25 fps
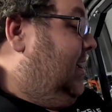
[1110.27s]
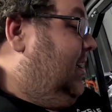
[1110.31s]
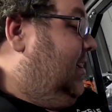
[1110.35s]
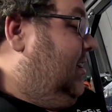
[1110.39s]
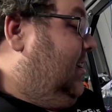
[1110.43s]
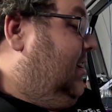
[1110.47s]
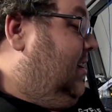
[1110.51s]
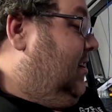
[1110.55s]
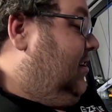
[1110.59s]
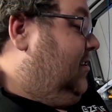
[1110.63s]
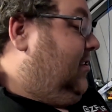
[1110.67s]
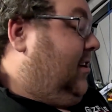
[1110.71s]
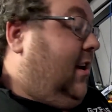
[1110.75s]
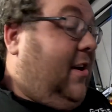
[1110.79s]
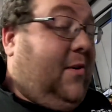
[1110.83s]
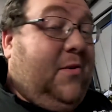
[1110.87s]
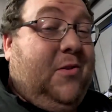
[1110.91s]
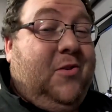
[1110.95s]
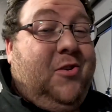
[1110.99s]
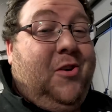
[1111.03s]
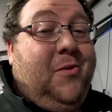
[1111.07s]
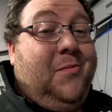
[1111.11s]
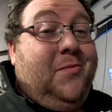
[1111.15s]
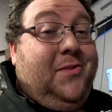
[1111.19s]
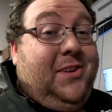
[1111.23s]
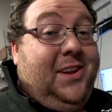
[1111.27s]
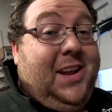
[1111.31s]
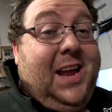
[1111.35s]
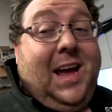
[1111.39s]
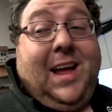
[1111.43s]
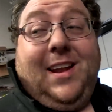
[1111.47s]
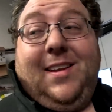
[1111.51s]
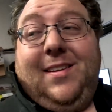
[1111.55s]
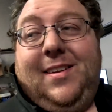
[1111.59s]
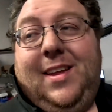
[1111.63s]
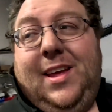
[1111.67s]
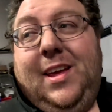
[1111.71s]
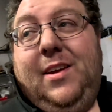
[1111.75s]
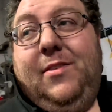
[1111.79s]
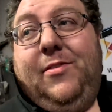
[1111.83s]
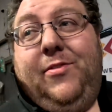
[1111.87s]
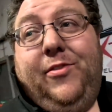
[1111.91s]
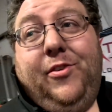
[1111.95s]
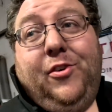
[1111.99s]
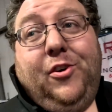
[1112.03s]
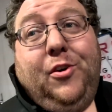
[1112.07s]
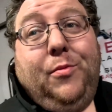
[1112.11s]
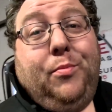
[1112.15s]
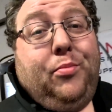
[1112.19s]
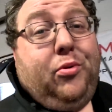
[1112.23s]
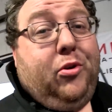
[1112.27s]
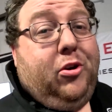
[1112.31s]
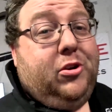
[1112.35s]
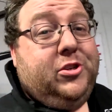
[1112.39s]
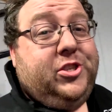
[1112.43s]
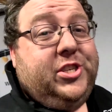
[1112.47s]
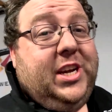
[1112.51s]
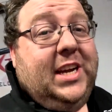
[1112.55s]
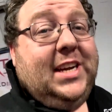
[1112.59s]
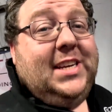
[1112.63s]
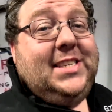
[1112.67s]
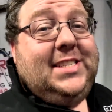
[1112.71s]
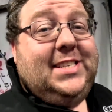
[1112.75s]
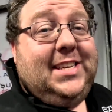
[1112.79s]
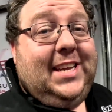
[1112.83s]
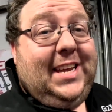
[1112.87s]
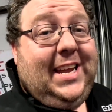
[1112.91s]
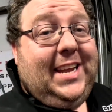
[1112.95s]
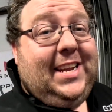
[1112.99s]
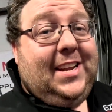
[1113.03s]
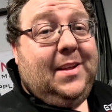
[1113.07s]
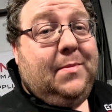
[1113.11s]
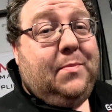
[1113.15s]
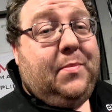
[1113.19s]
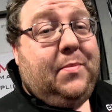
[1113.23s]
So comes in handy for projects in a